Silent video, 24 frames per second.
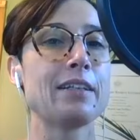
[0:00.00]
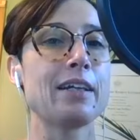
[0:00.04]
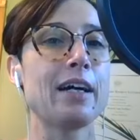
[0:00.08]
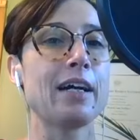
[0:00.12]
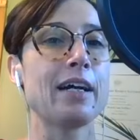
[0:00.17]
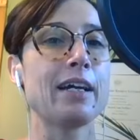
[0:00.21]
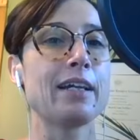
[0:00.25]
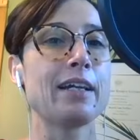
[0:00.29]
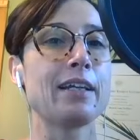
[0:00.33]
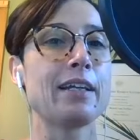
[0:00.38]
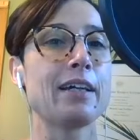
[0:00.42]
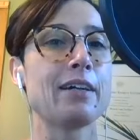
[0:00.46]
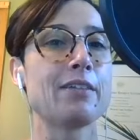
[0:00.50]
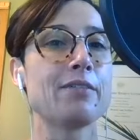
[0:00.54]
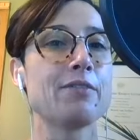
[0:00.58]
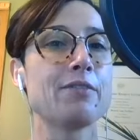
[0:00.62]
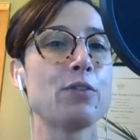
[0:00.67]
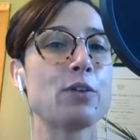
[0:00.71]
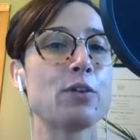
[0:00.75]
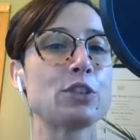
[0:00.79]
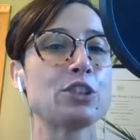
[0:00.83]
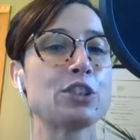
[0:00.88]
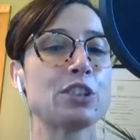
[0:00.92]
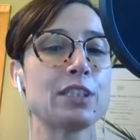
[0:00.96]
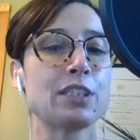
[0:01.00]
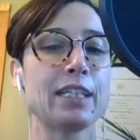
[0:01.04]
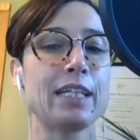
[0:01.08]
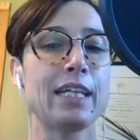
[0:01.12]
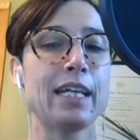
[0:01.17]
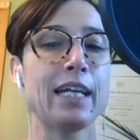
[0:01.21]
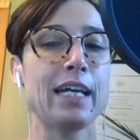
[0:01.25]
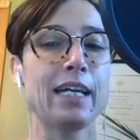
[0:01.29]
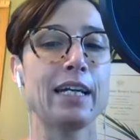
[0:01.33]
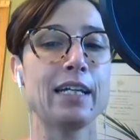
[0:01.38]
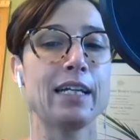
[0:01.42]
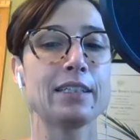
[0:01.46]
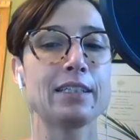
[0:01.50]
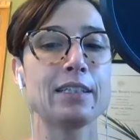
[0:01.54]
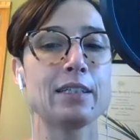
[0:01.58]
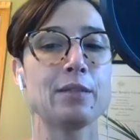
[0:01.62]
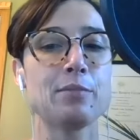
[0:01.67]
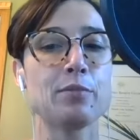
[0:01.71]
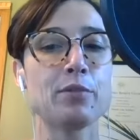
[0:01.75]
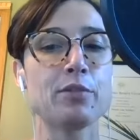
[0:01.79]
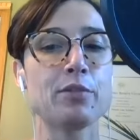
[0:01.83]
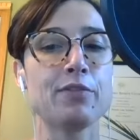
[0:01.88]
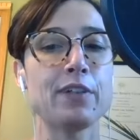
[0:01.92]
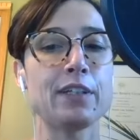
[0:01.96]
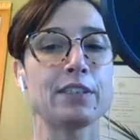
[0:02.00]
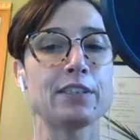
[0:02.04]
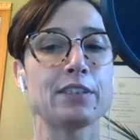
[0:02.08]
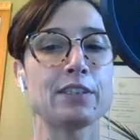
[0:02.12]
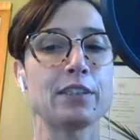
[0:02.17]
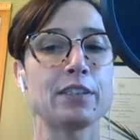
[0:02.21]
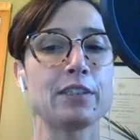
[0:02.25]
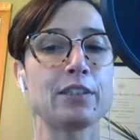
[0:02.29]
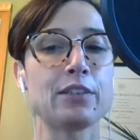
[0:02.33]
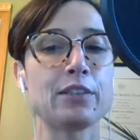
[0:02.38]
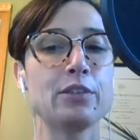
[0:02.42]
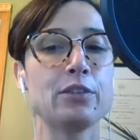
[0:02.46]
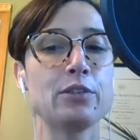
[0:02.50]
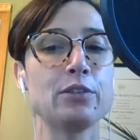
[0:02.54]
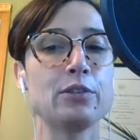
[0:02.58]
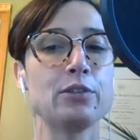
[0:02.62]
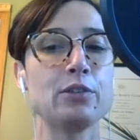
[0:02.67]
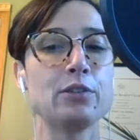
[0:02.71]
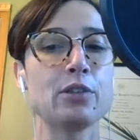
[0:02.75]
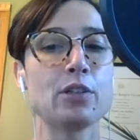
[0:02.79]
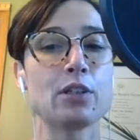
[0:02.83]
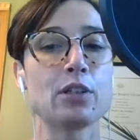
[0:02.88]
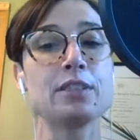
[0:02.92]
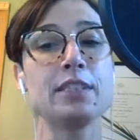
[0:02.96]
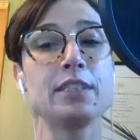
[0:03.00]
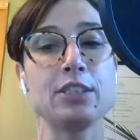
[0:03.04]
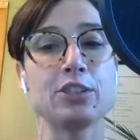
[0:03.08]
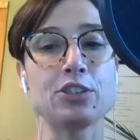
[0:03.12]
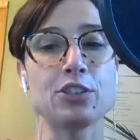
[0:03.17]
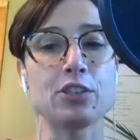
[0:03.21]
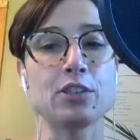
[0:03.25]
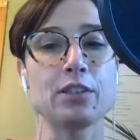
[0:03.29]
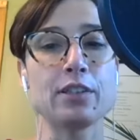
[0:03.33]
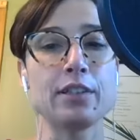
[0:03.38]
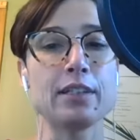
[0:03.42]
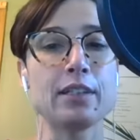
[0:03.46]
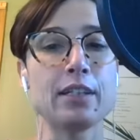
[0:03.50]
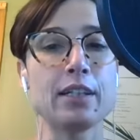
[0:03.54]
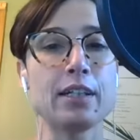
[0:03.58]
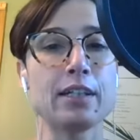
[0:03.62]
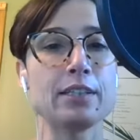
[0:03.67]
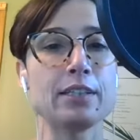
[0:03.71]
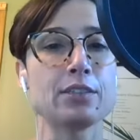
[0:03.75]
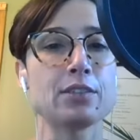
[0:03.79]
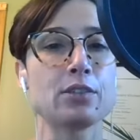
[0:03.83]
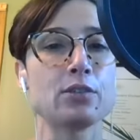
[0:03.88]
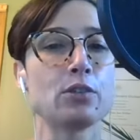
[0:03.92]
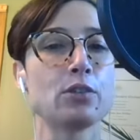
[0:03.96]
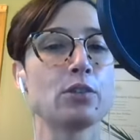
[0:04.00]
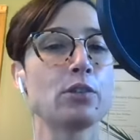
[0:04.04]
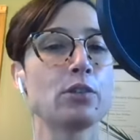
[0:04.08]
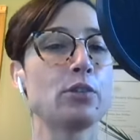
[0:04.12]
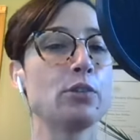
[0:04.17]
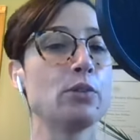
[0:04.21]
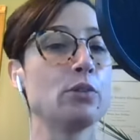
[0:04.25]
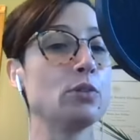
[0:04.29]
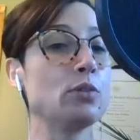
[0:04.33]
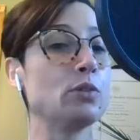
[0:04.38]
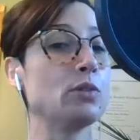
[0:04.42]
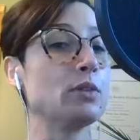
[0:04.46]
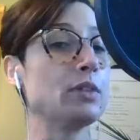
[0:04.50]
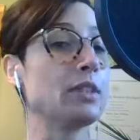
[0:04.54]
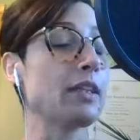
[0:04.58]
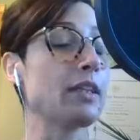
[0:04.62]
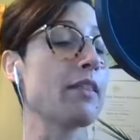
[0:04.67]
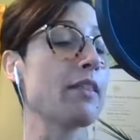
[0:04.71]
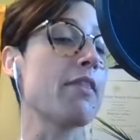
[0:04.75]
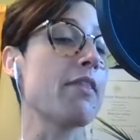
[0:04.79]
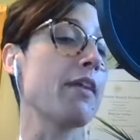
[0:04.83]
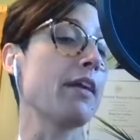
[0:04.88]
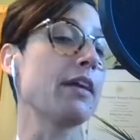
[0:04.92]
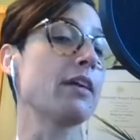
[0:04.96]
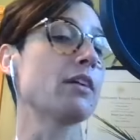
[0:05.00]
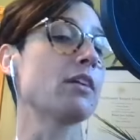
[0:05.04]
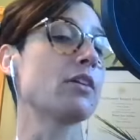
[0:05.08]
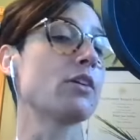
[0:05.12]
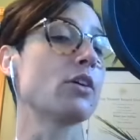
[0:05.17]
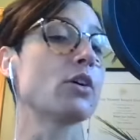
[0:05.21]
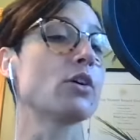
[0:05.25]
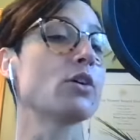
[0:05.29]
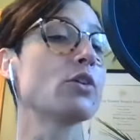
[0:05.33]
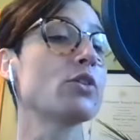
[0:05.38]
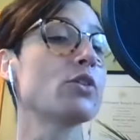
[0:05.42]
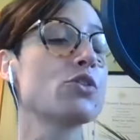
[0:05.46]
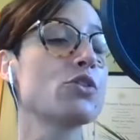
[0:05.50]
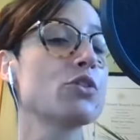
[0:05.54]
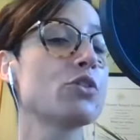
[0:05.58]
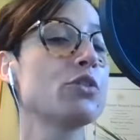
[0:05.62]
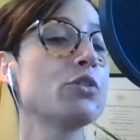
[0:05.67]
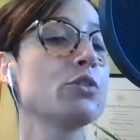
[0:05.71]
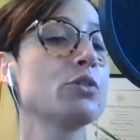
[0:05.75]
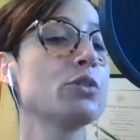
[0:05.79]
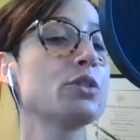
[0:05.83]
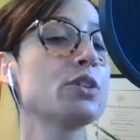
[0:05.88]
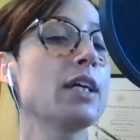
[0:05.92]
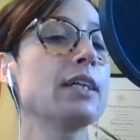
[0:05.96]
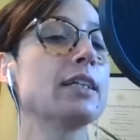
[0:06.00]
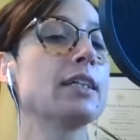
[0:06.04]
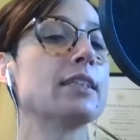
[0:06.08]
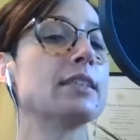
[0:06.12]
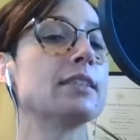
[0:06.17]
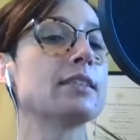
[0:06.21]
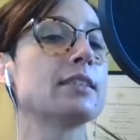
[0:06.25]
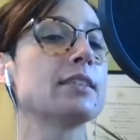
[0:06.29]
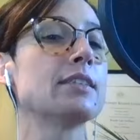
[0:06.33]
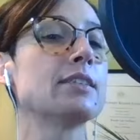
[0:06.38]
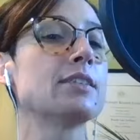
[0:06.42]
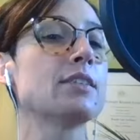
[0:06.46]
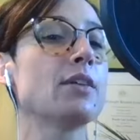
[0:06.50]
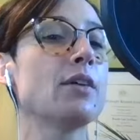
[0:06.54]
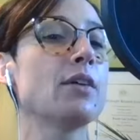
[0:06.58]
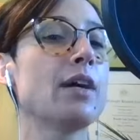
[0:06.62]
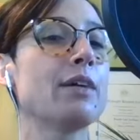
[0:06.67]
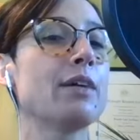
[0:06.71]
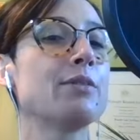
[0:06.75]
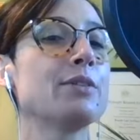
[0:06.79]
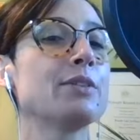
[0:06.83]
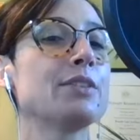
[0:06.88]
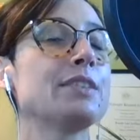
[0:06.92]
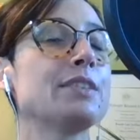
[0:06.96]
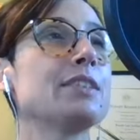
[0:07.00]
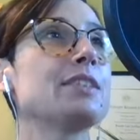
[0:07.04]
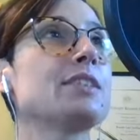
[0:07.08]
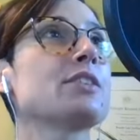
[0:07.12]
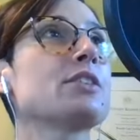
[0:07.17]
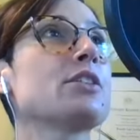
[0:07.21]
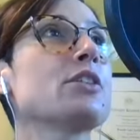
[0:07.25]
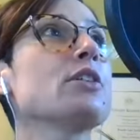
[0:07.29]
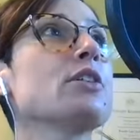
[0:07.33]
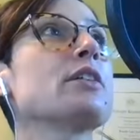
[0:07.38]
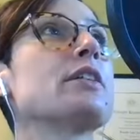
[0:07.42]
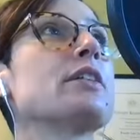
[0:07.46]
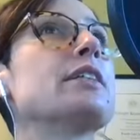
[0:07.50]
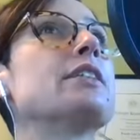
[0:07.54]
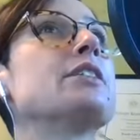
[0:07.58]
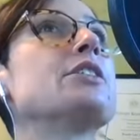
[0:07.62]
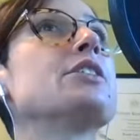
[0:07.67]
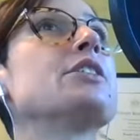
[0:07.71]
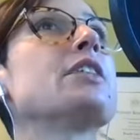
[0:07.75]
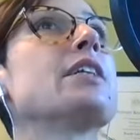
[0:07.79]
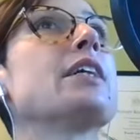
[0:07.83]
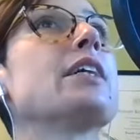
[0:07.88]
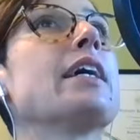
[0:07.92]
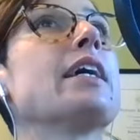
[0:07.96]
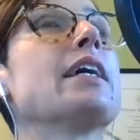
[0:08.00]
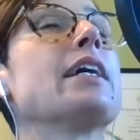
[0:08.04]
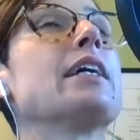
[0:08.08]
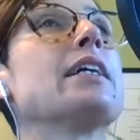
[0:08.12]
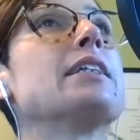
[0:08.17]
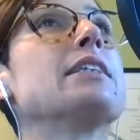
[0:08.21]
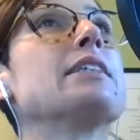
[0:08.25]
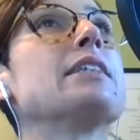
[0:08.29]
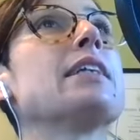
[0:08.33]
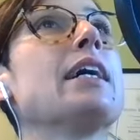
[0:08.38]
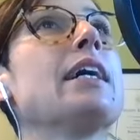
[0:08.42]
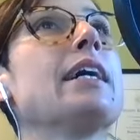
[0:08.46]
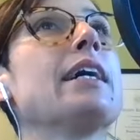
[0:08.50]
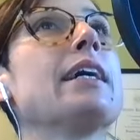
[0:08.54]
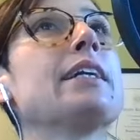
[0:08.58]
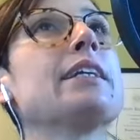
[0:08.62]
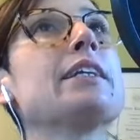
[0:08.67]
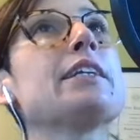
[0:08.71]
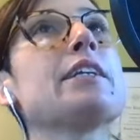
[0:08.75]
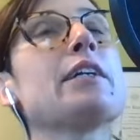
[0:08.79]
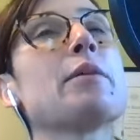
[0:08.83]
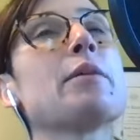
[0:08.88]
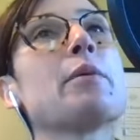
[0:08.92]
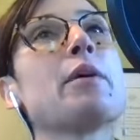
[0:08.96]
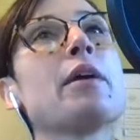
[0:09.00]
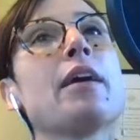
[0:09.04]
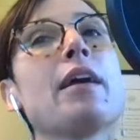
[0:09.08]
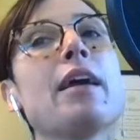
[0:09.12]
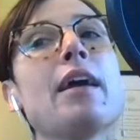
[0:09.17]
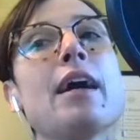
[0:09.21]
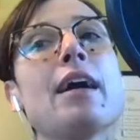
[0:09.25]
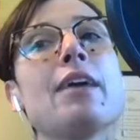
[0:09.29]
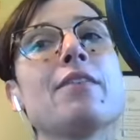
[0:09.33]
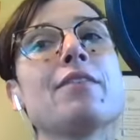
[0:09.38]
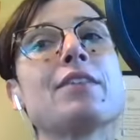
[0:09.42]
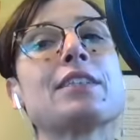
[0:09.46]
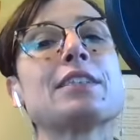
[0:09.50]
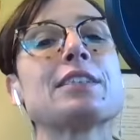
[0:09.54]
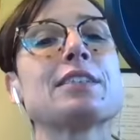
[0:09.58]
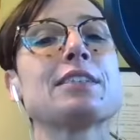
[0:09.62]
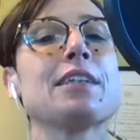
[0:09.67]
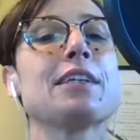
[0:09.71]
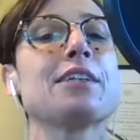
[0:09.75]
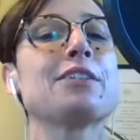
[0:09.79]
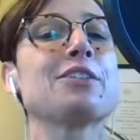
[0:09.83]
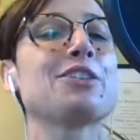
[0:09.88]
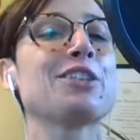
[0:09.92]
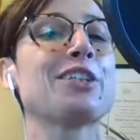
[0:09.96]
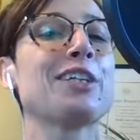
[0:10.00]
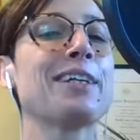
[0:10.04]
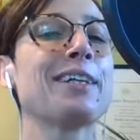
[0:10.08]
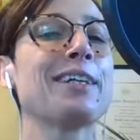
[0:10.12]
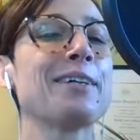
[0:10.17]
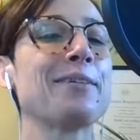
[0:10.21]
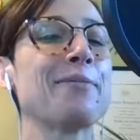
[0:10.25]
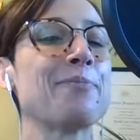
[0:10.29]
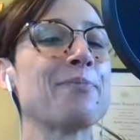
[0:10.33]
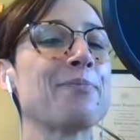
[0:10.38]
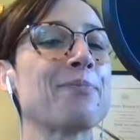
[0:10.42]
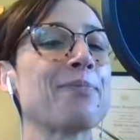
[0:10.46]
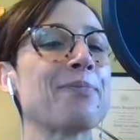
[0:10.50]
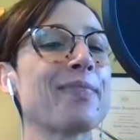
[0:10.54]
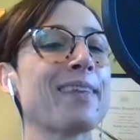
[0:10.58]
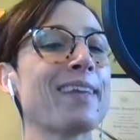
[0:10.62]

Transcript: I unfortunately had a professor who, or a teacher in high school who didn't think girls should do science, and so I was discouraged, and I ended up having such um,